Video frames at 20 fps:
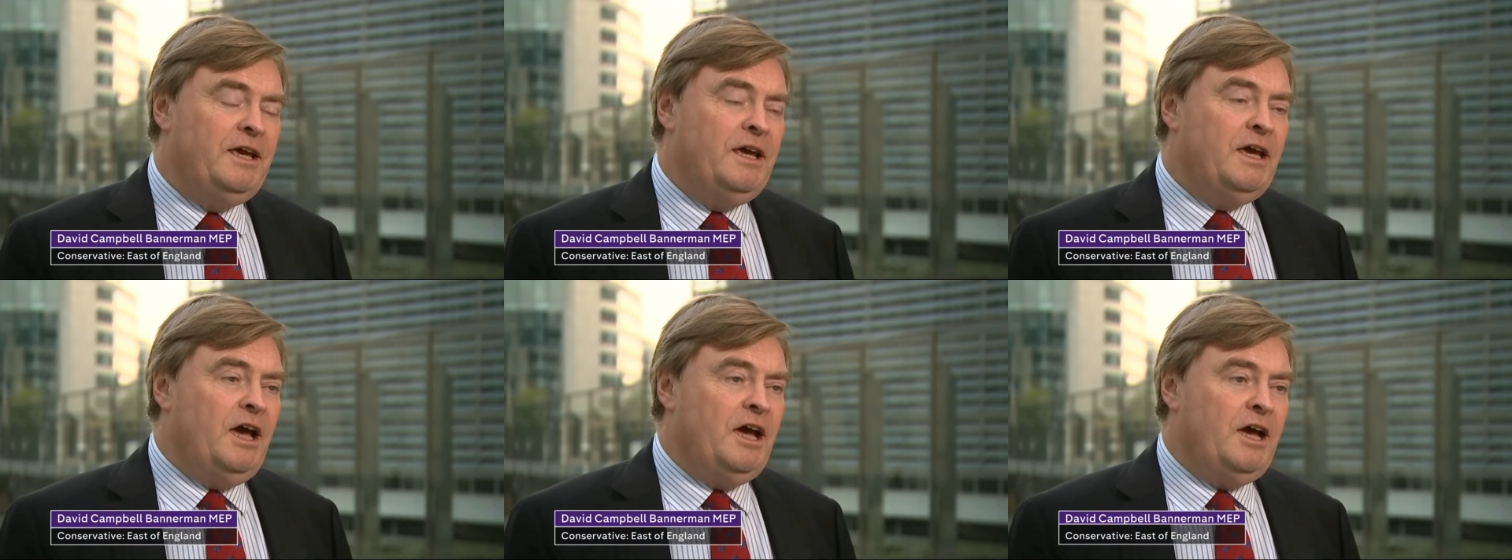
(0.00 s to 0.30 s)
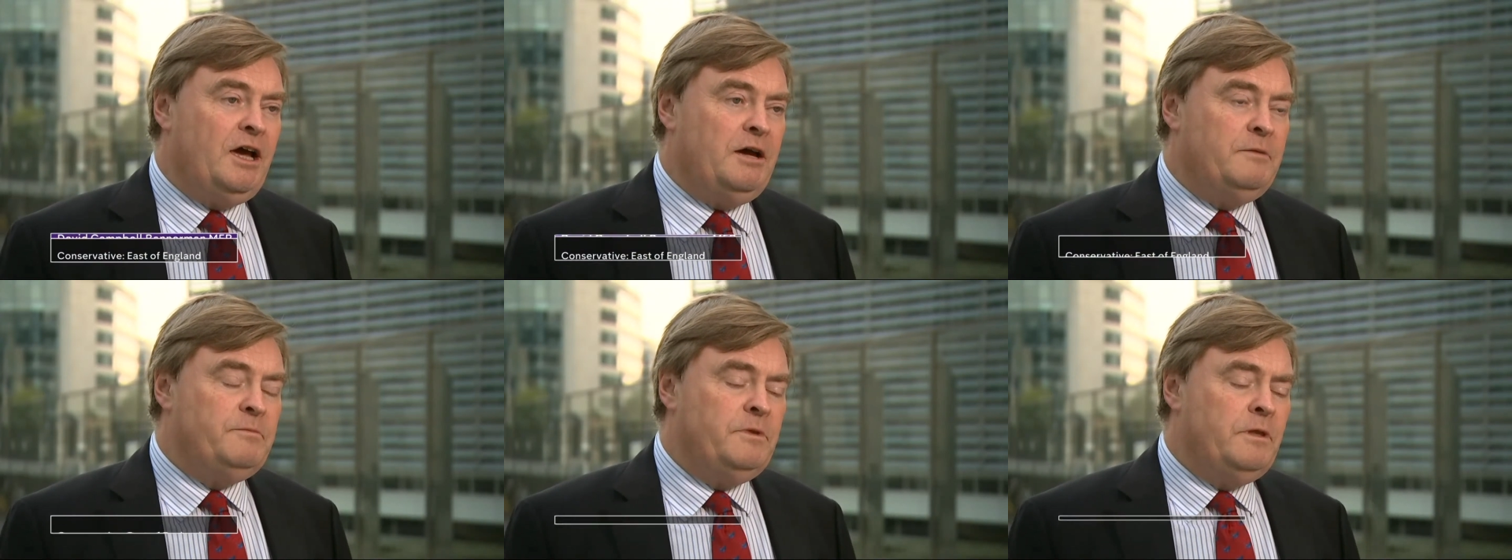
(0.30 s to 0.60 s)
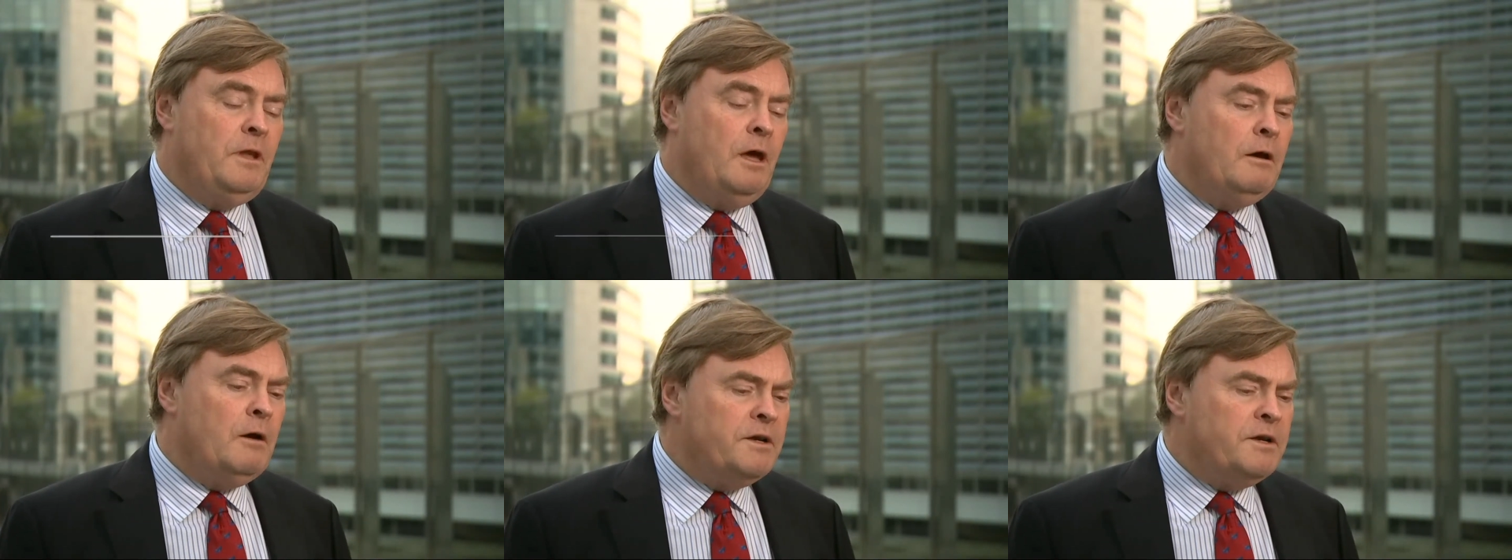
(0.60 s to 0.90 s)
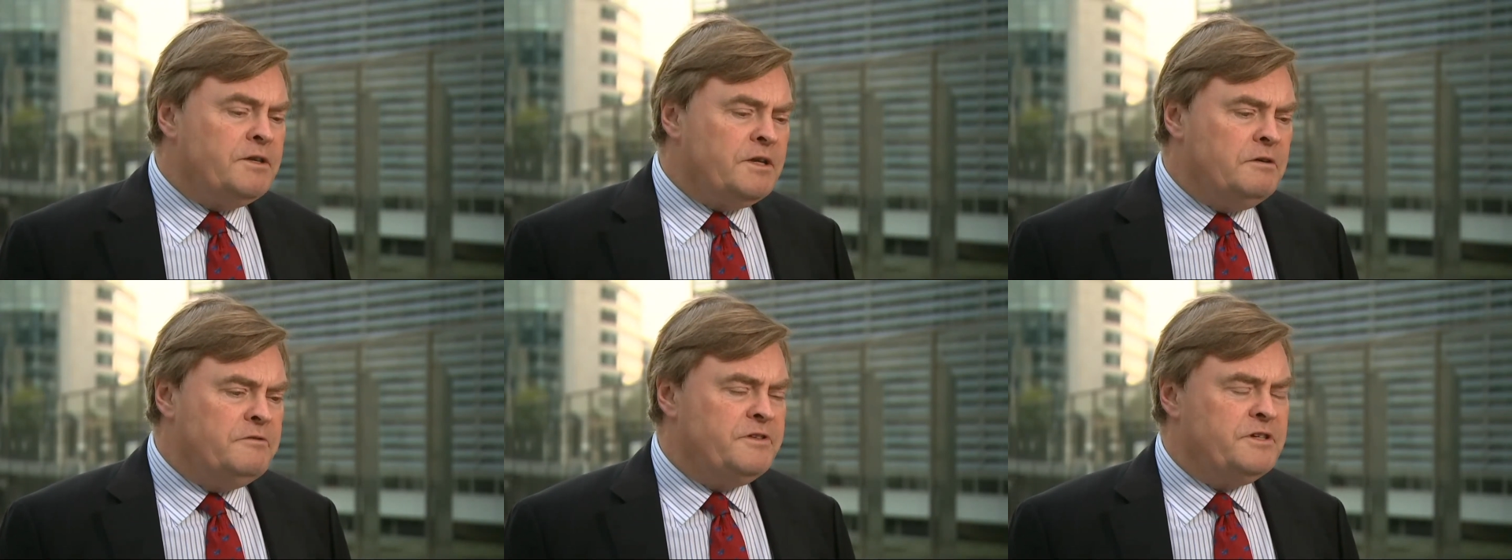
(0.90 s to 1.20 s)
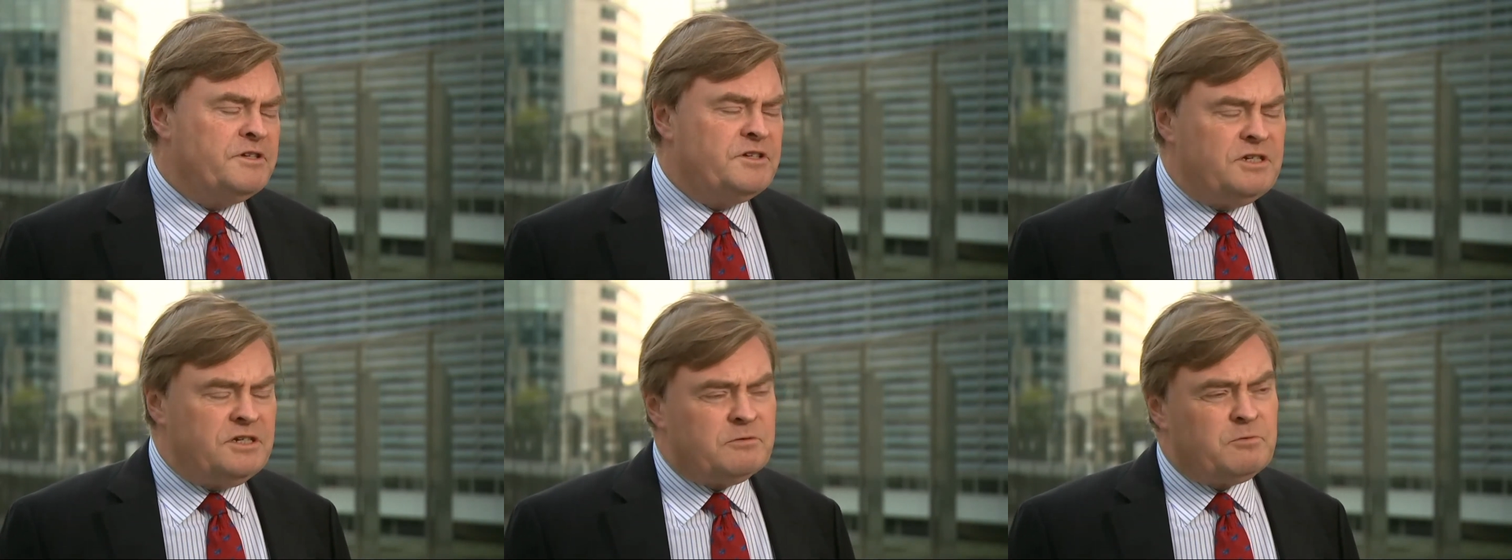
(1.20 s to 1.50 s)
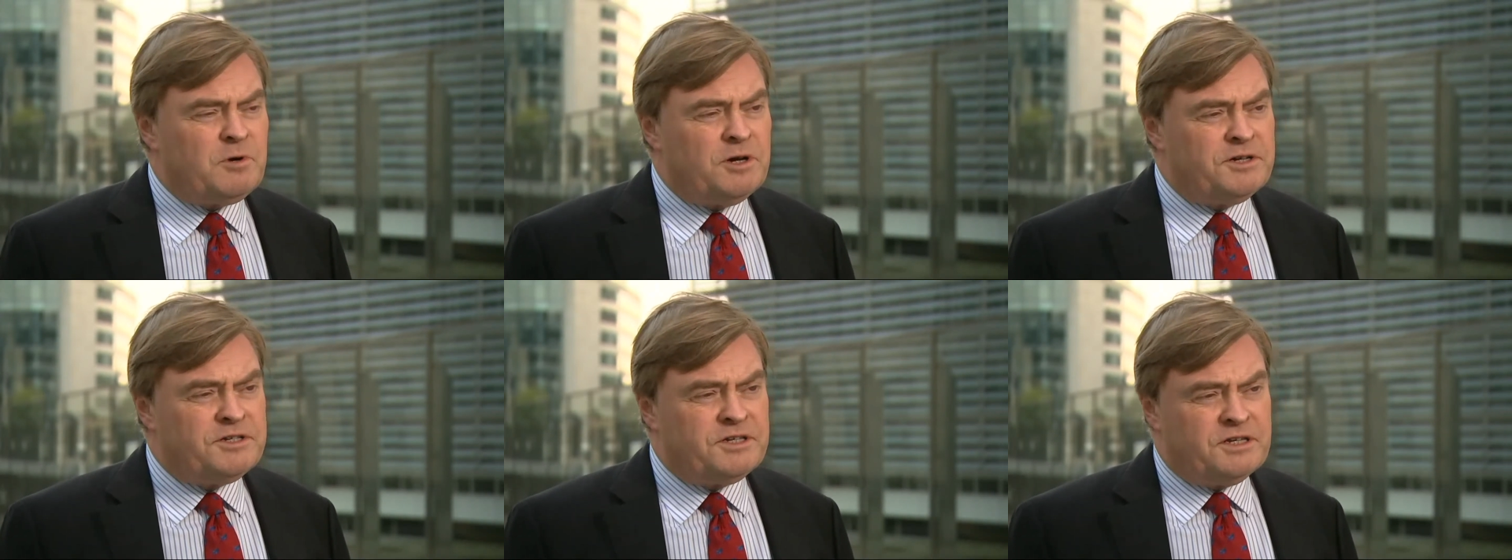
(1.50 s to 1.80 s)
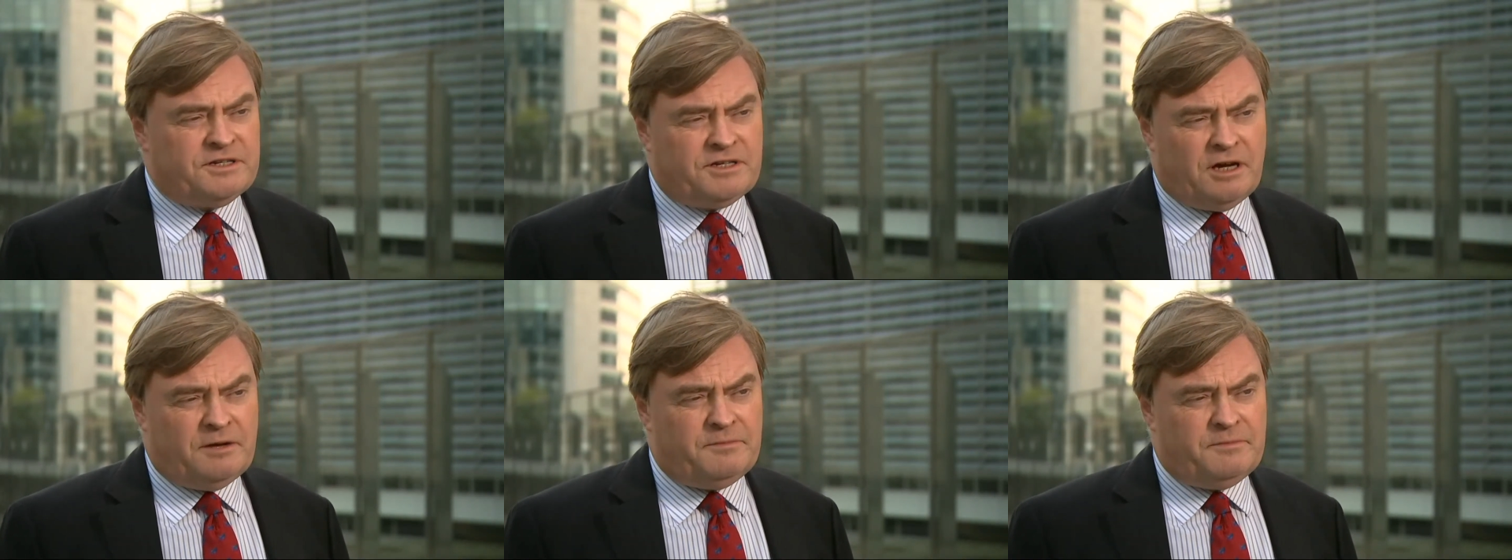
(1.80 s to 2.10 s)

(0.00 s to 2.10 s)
No, I don't think she is wasting her time,